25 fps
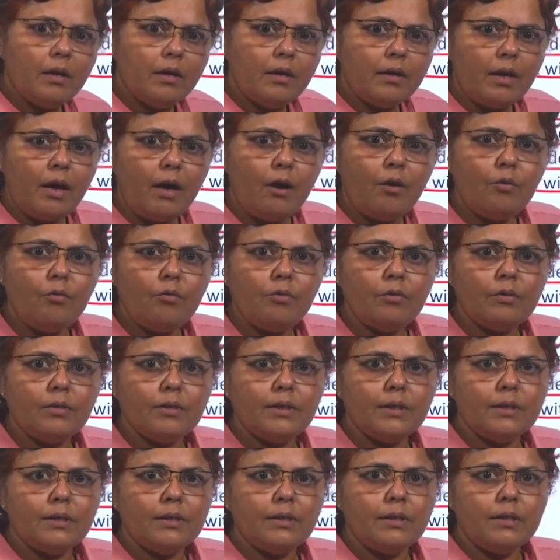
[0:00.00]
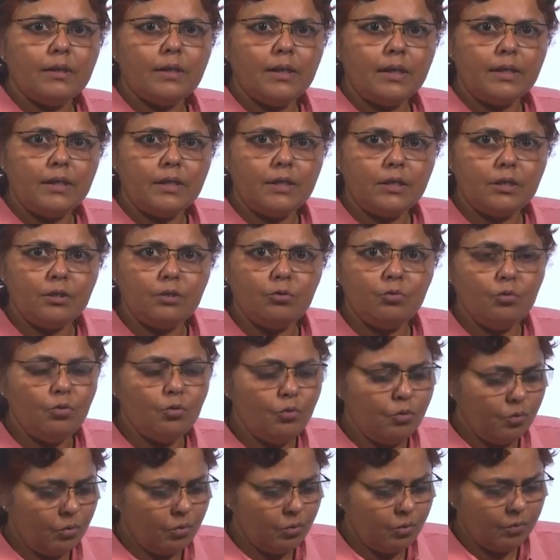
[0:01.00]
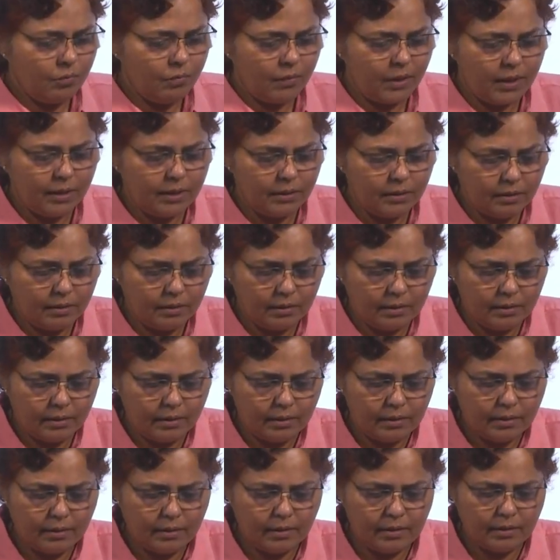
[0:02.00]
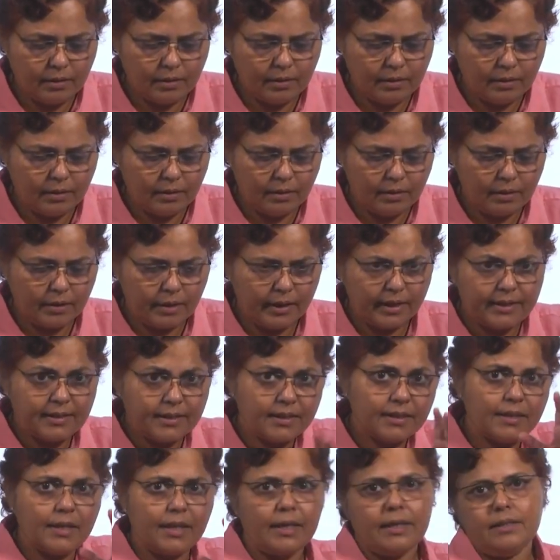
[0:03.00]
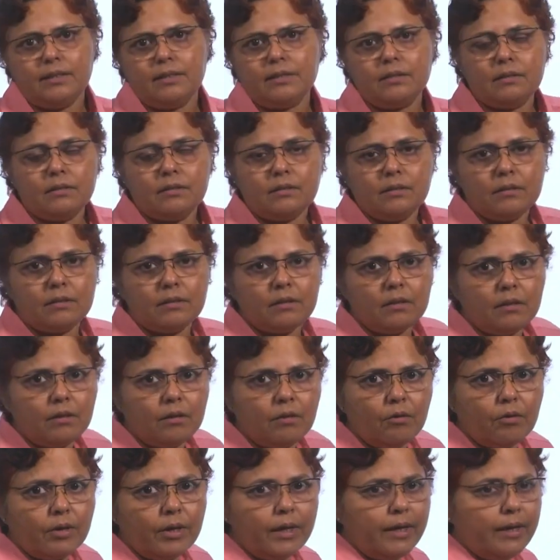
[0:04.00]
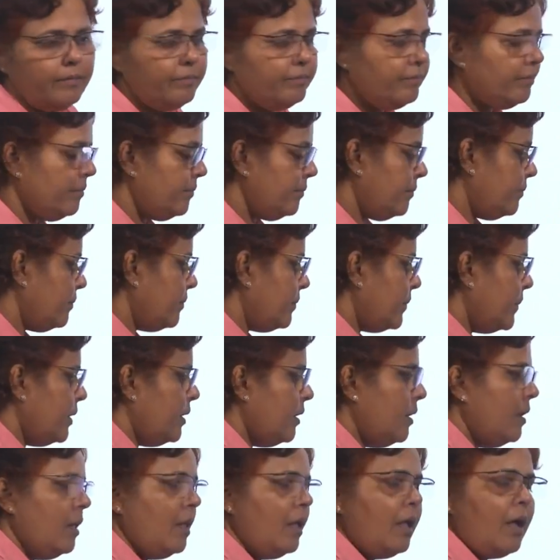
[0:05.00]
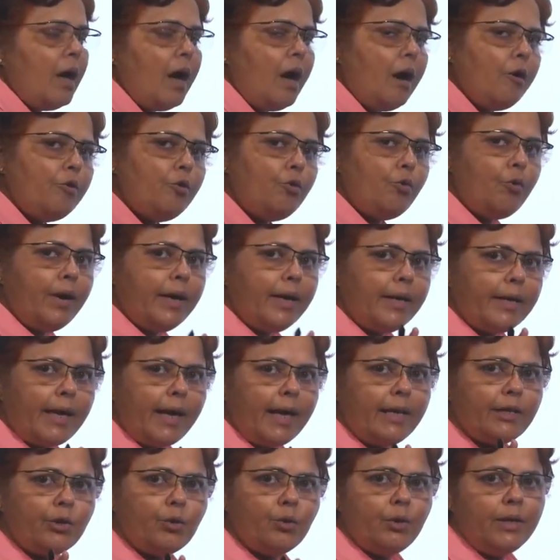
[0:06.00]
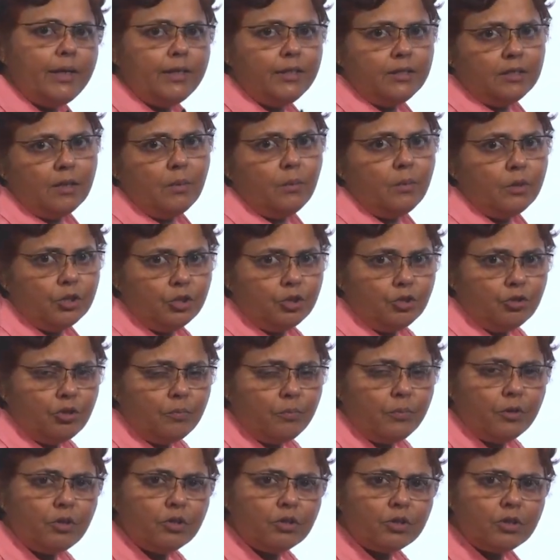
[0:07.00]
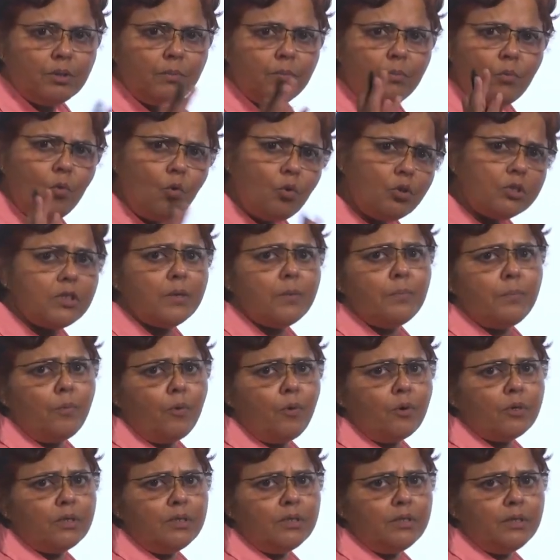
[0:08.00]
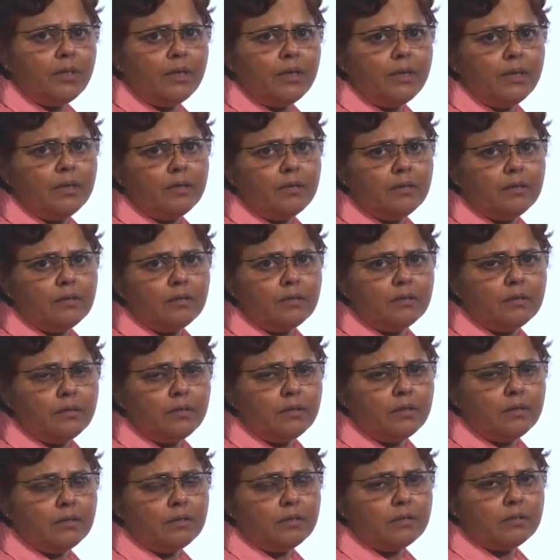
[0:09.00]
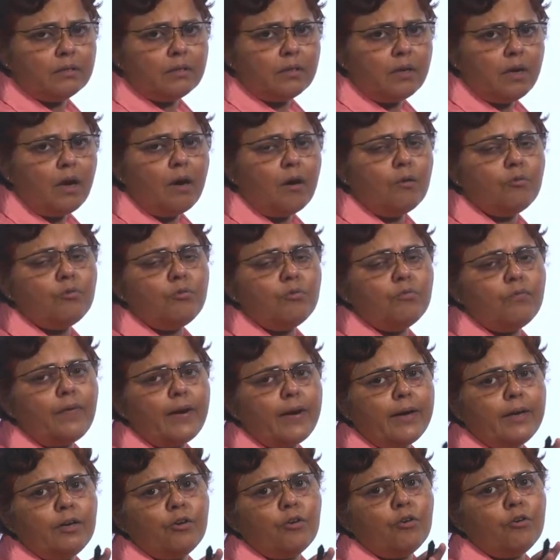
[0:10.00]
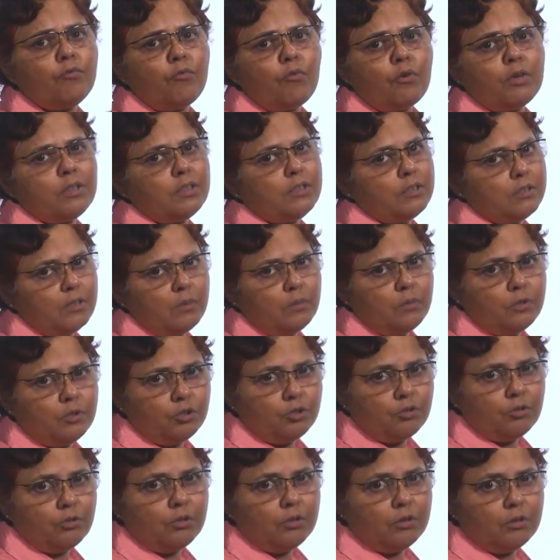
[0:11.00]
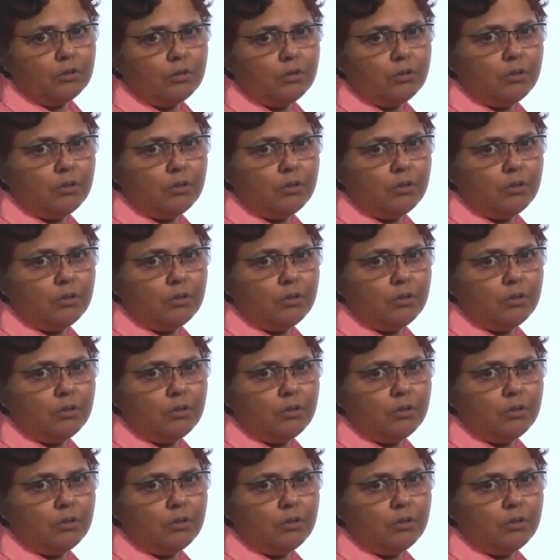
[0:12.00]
Now, let us do one exercise. Okay. How do I calculate sum assured? Because the most important thing here is how to find out what is sum assured.